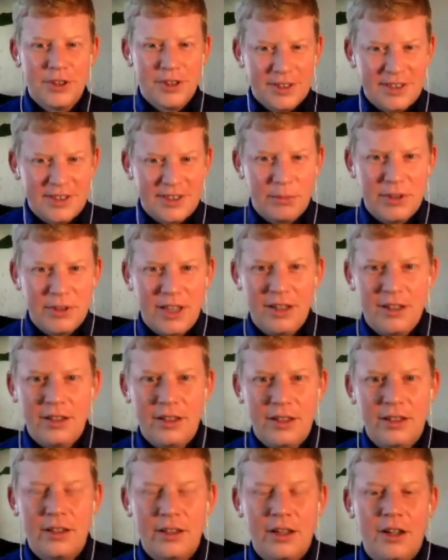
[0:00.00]
a little
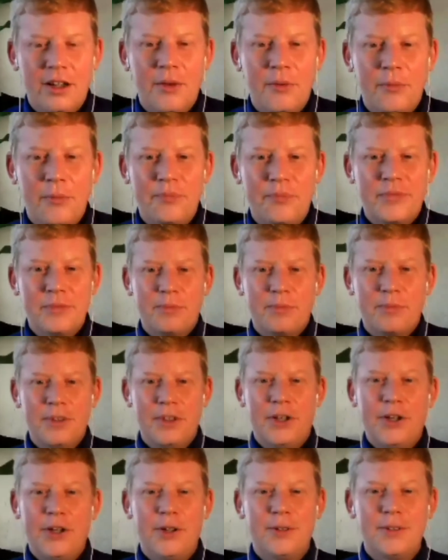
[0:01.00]
intimidating,
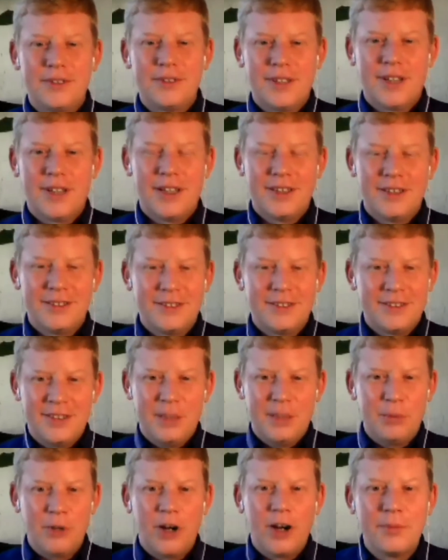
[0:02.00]

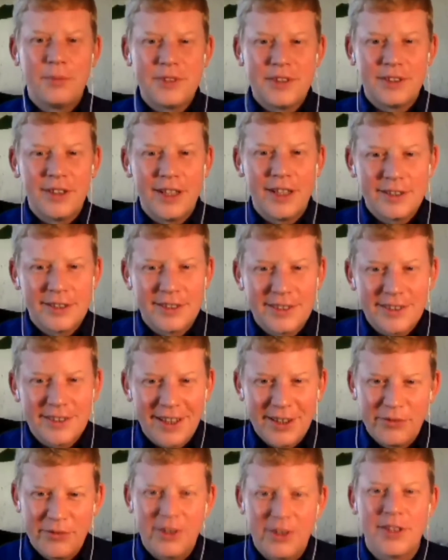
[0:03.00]
keep your arms and legs
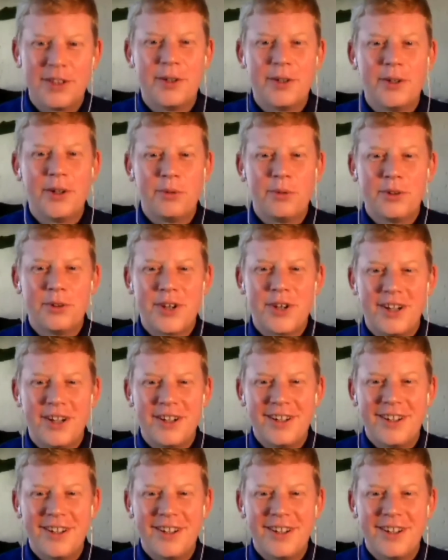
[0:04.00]
inside the vehicle, and we'll try